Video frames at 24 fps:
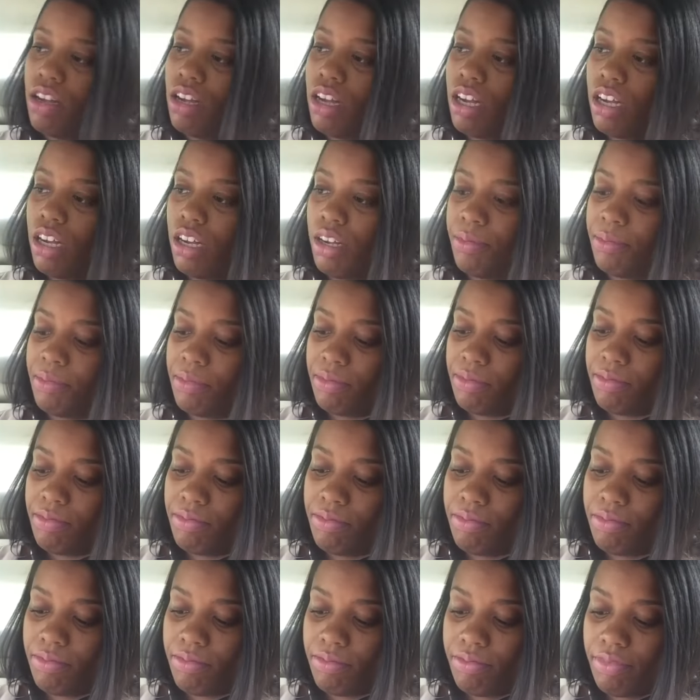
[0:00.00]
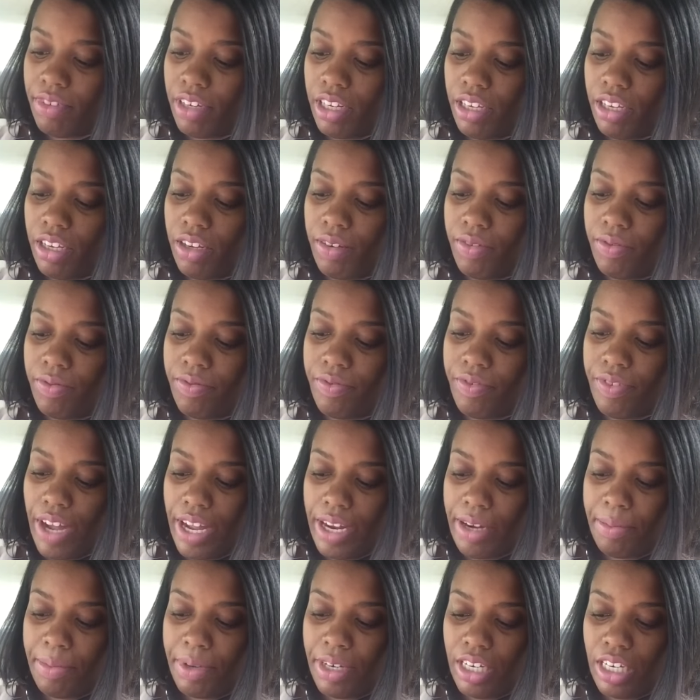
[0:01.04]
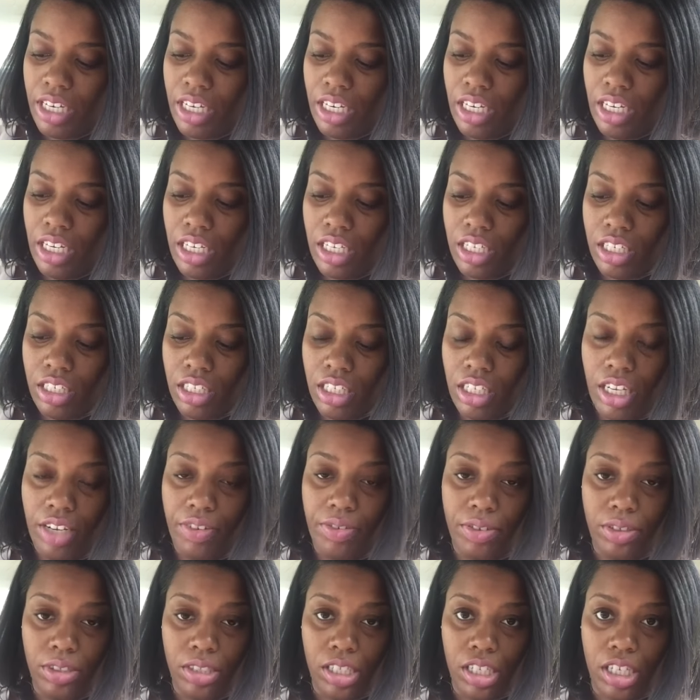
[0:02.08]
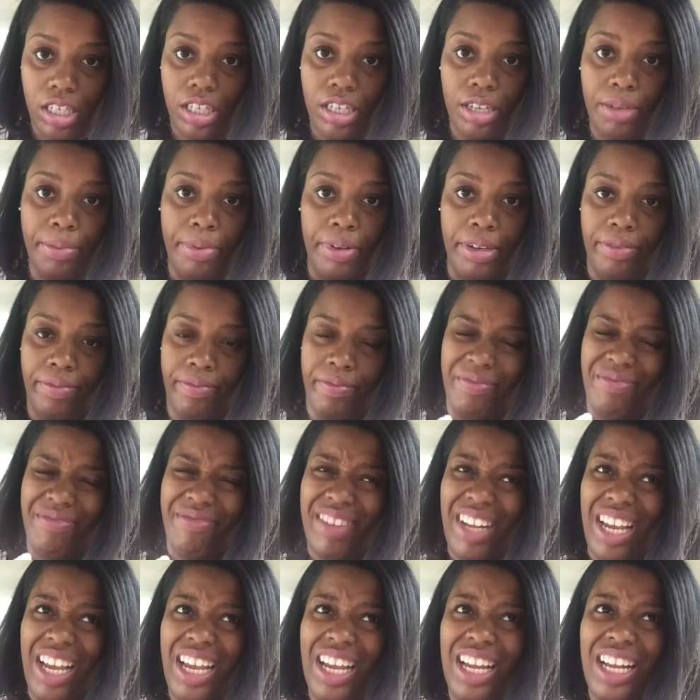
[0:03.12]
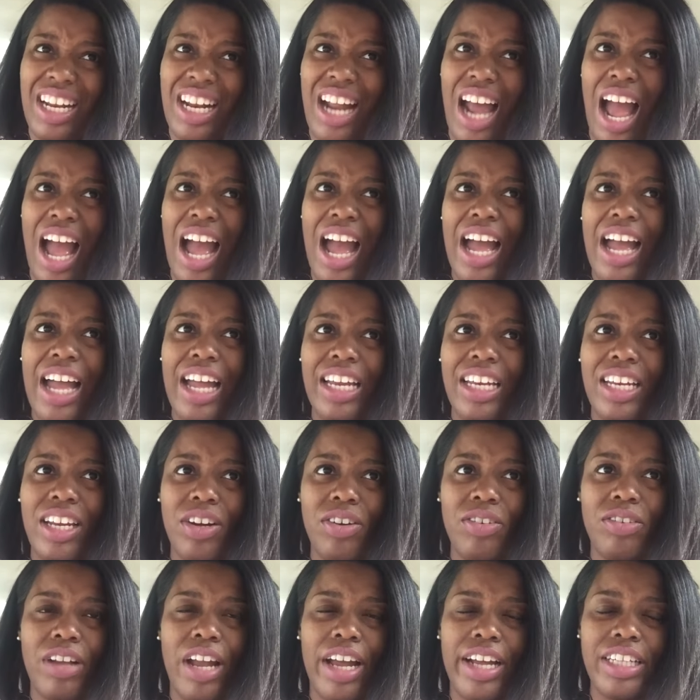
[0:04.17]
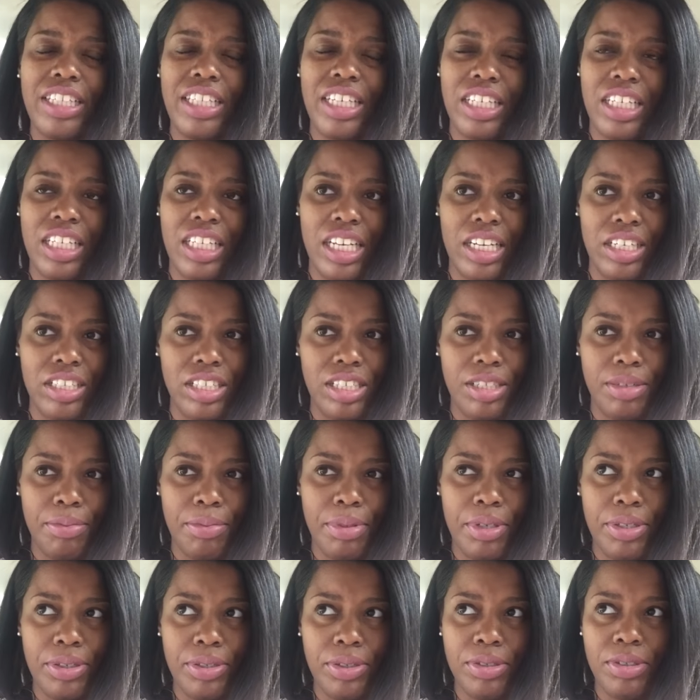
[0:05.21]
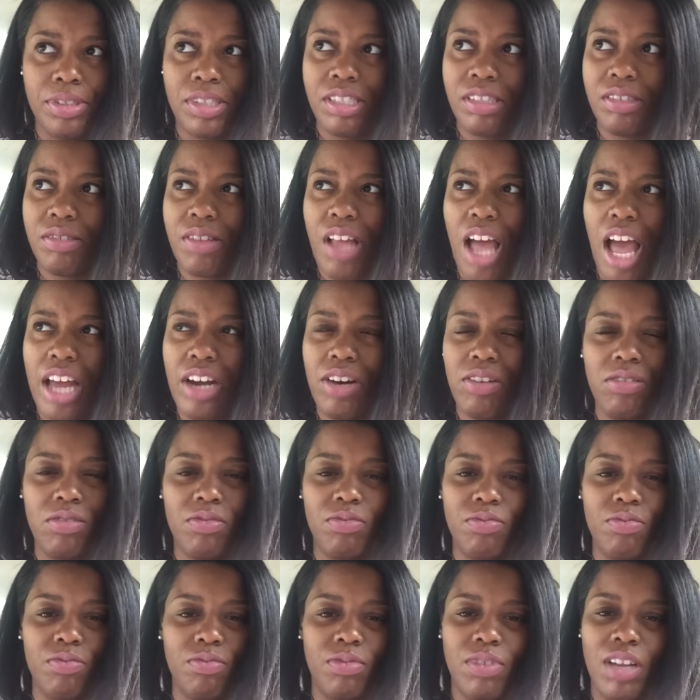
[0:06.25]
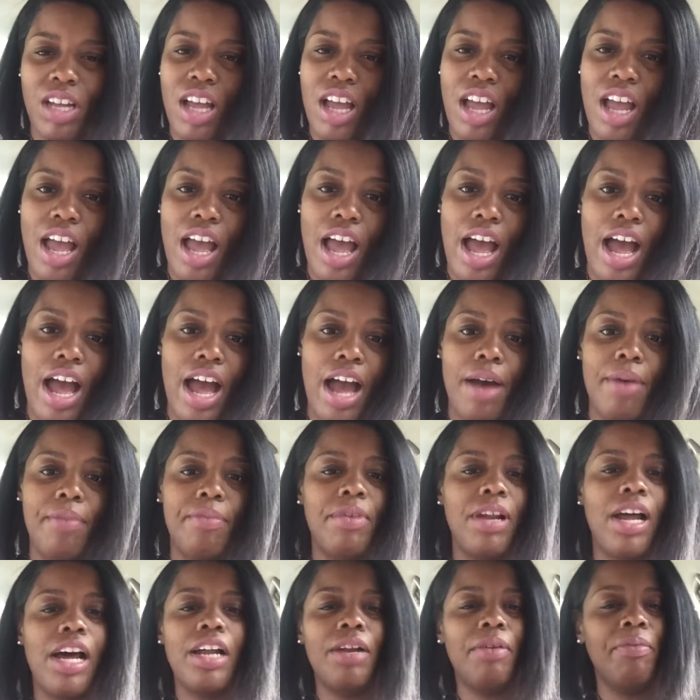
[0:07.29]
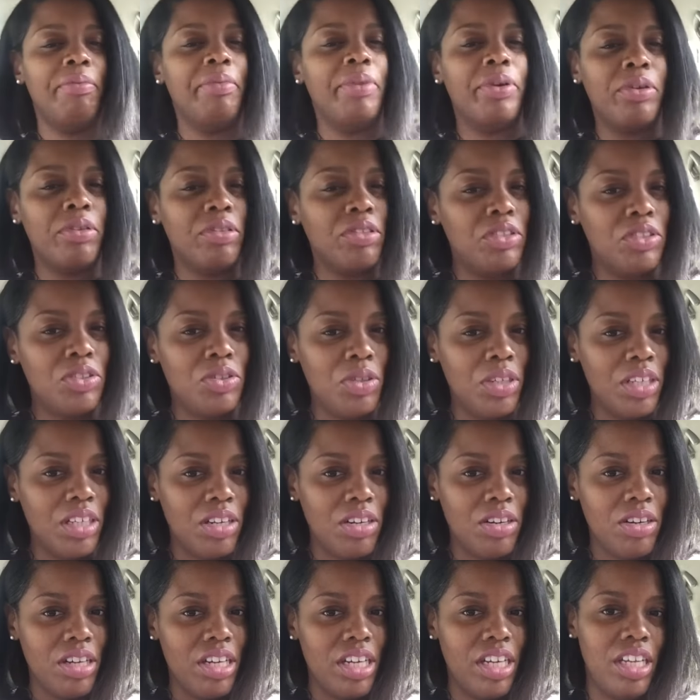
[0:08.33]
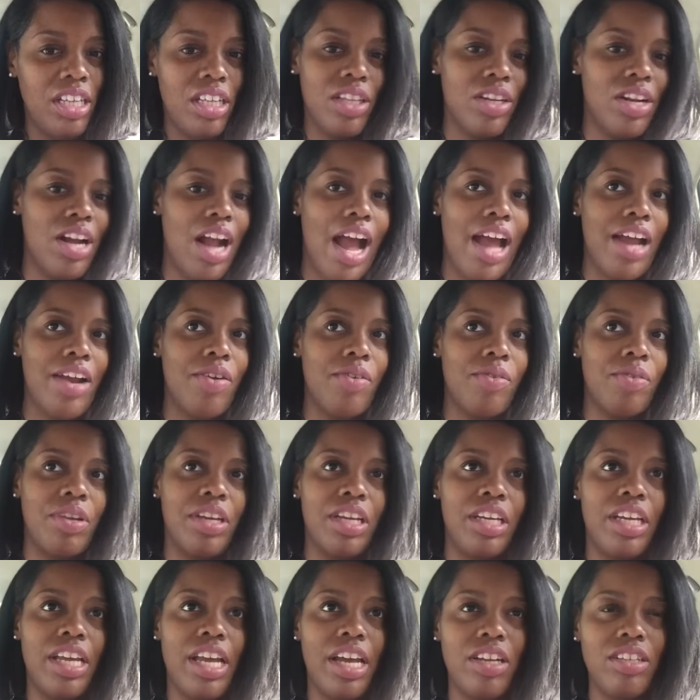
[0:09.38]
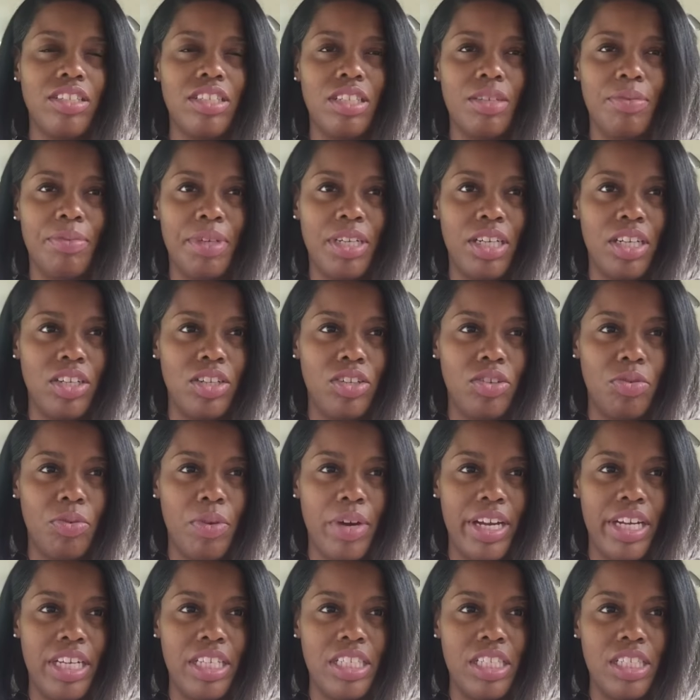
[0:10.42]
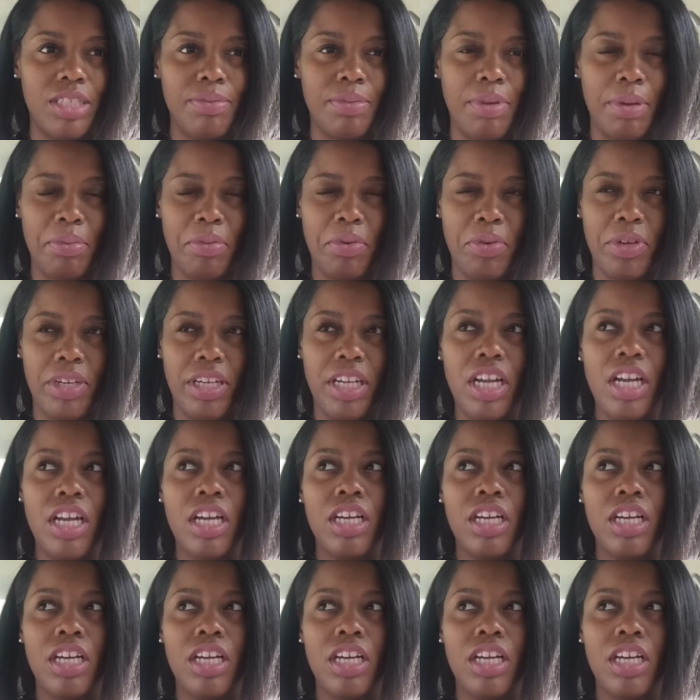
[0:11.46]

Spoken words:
um, vitamin D levels up. And I don't like taking calcium pills. I'm not a milk drinker either. I don't get calcium in other ways, is my point.